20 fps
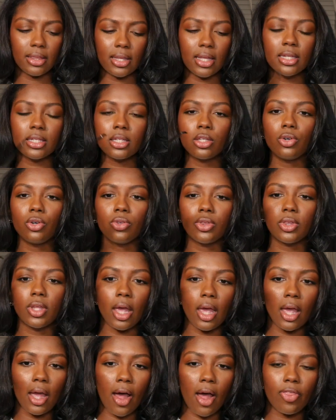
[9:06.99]
This little
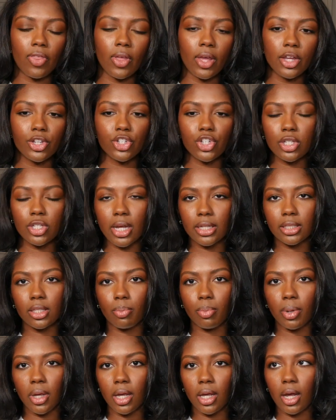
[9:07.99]
thing, I think it's just like to
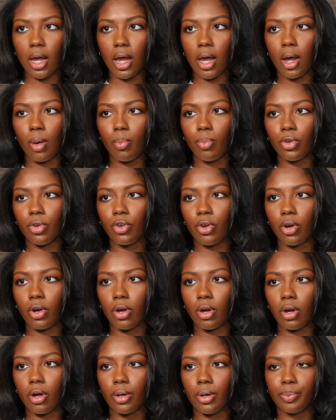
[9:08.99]
pick up
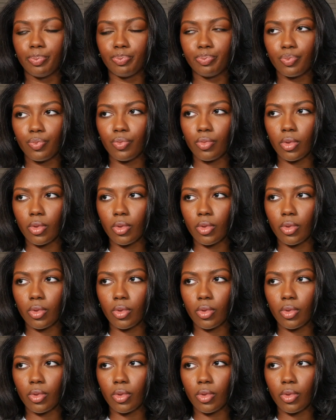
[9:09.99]
your